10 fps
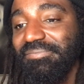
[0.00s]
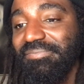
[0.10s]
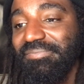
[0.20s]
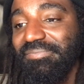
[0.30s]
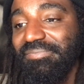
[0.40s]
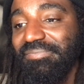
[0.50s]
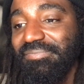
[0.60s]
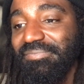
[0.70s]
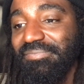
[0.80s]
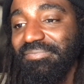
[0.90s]
Thanks for
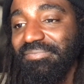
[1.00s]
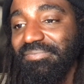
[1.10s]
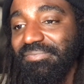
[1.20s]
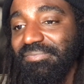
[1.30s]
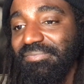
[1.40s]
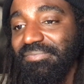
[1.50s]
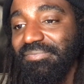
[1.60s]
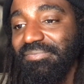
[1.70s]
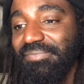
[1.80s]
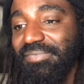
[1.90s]
the heads up!
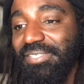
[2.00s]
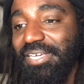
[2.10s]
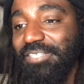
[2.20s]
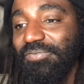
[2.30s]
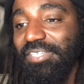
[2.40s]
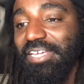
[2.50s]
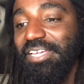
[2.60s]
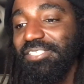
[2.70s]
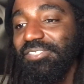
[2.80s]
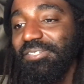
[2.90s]
Thanks for the
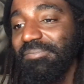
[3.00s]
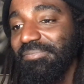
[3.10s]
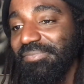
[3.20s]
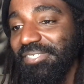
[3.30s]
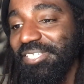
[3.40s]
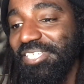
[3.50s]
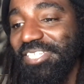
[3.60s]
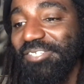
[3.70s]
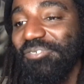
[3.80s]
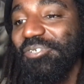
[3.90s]
heads up! Is
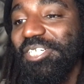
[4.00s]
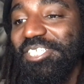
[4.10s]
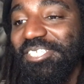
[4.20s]
she Russian?